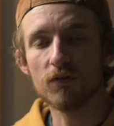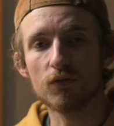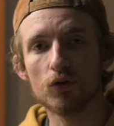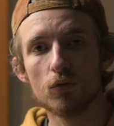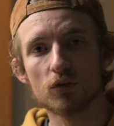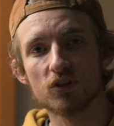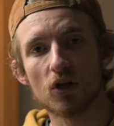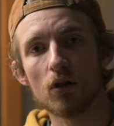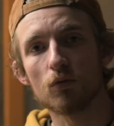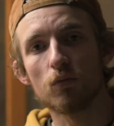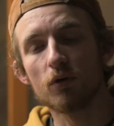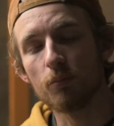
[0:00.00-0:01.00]
if you're doing
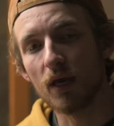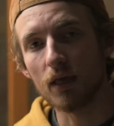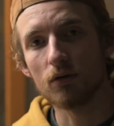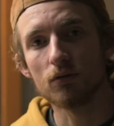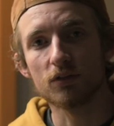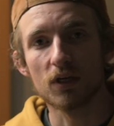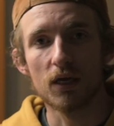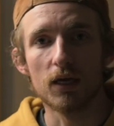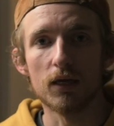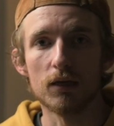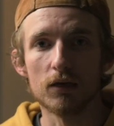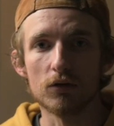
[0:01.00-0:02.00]
solid wood panels
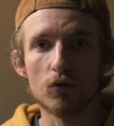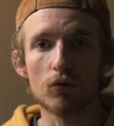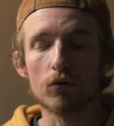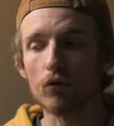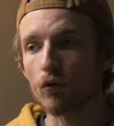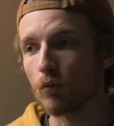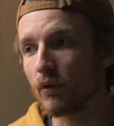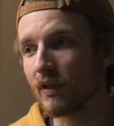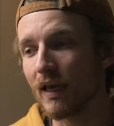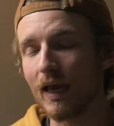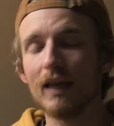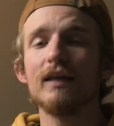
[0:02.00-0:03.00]
in a door or
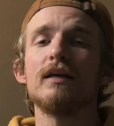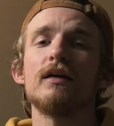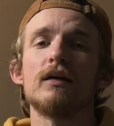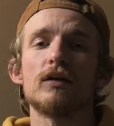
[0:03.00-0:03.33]
really any